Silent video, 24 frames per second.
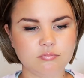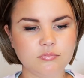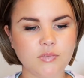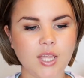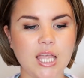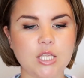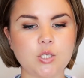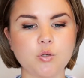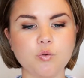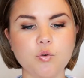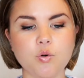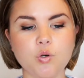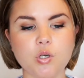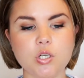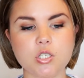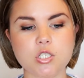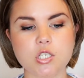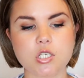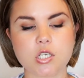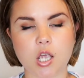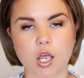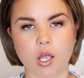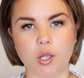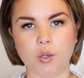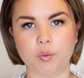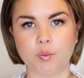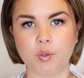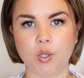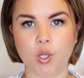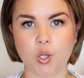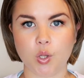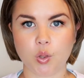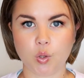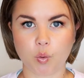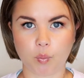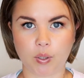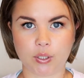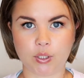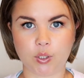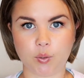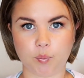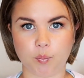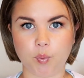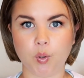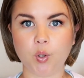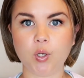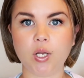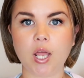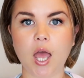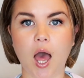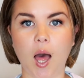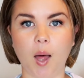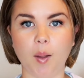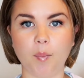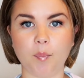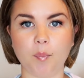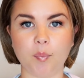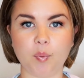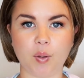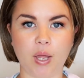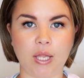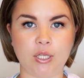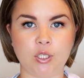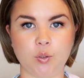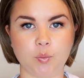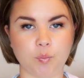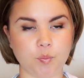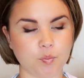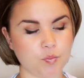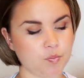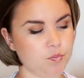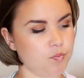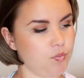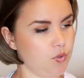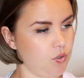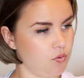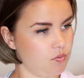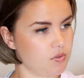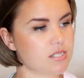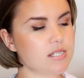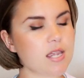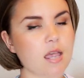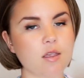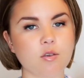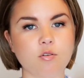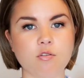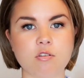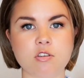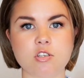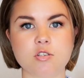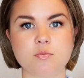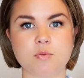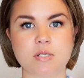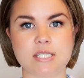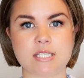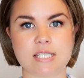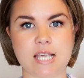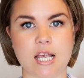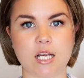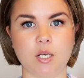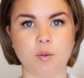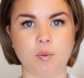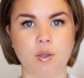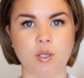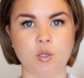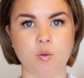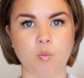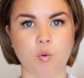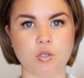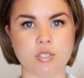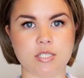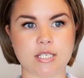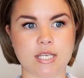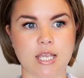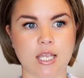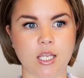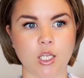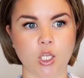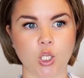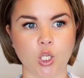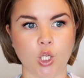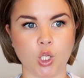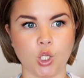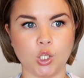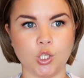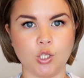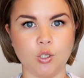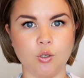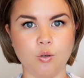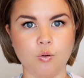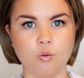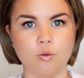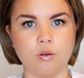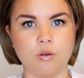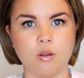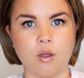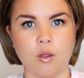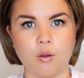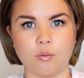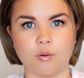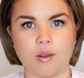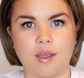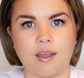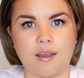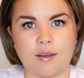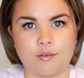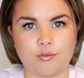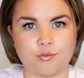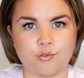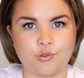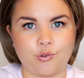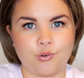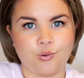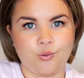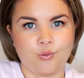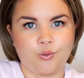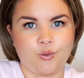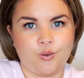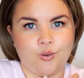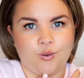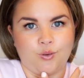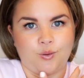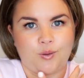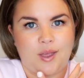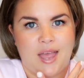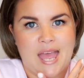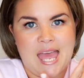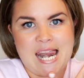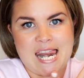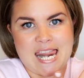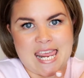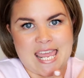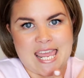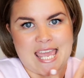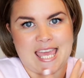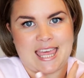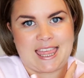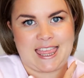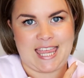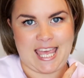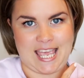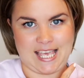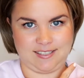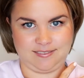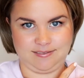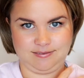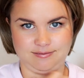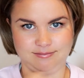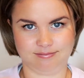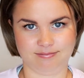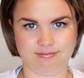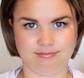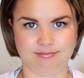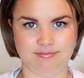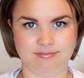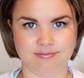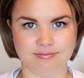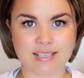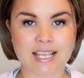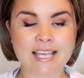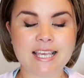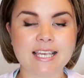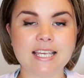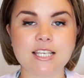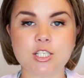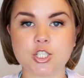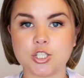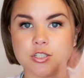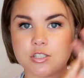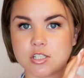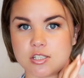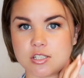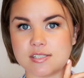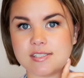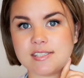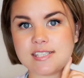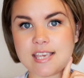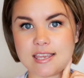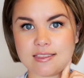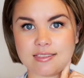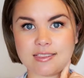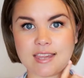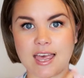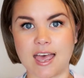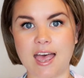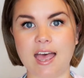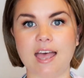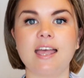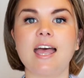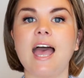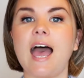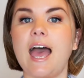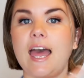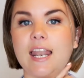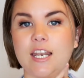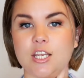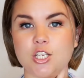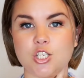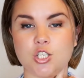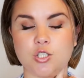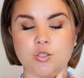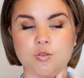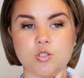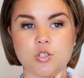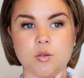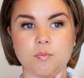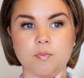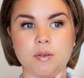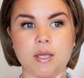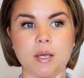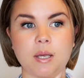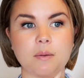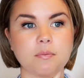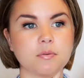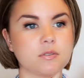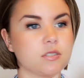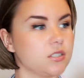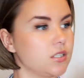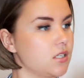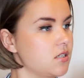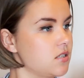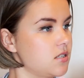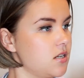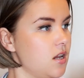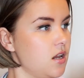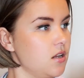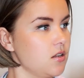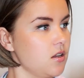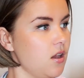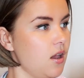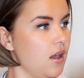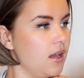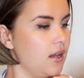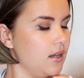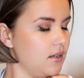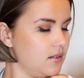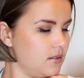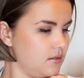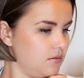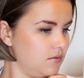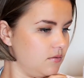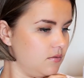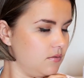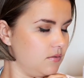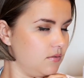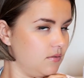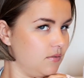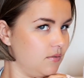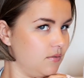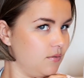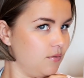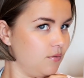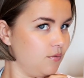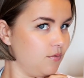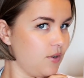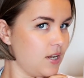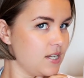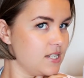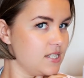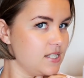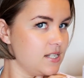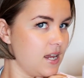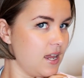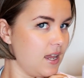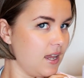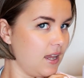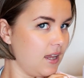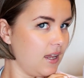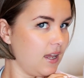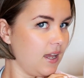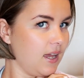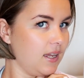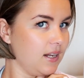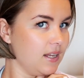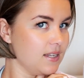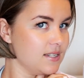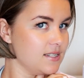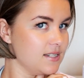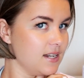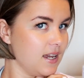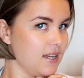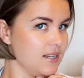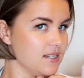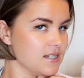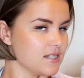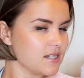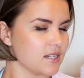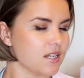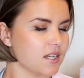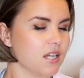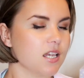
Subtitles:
and you're all good to go, that when you put it up and you set your instrument exactly where you want it, you don't have to do anything. It should just sit there, and you should be able to just turn your head, rest it, and it stays.